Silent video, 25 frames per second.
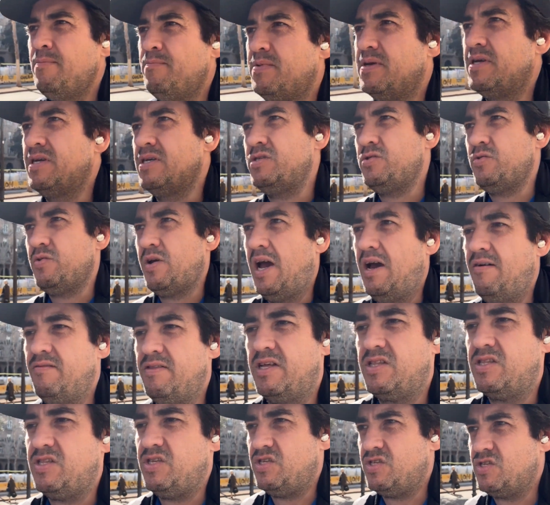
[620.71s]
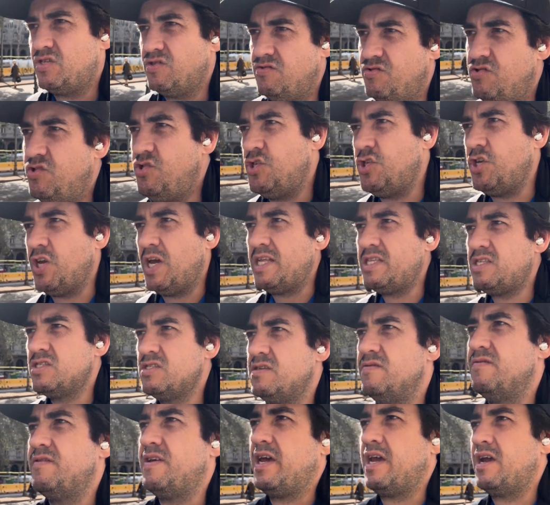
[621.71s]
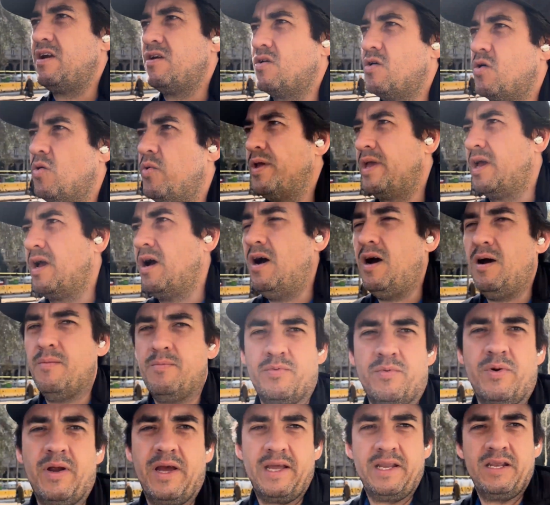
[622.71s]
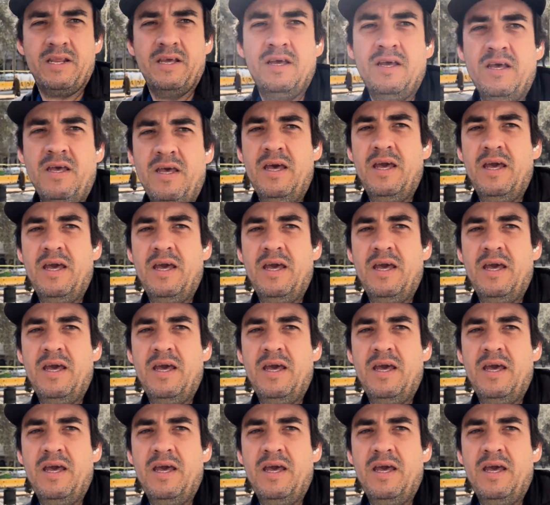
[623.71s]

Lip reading: because you have like these jets of air going up, right?